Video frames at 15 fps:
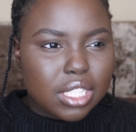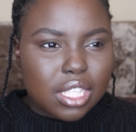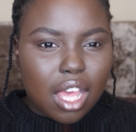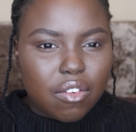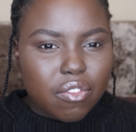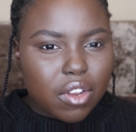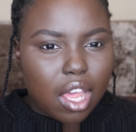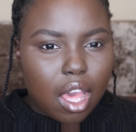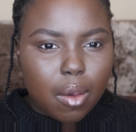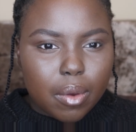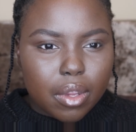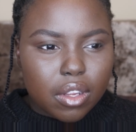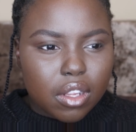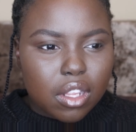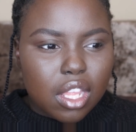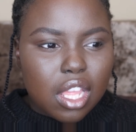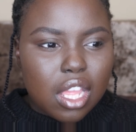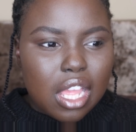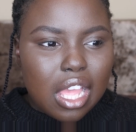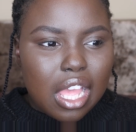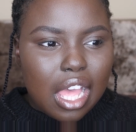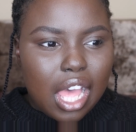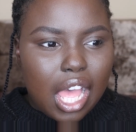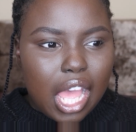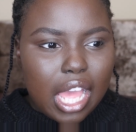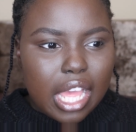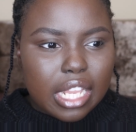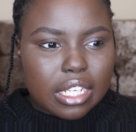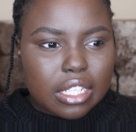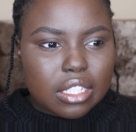half an hour,
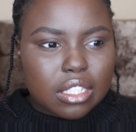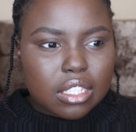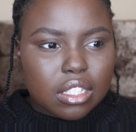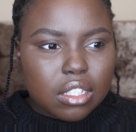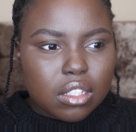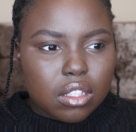and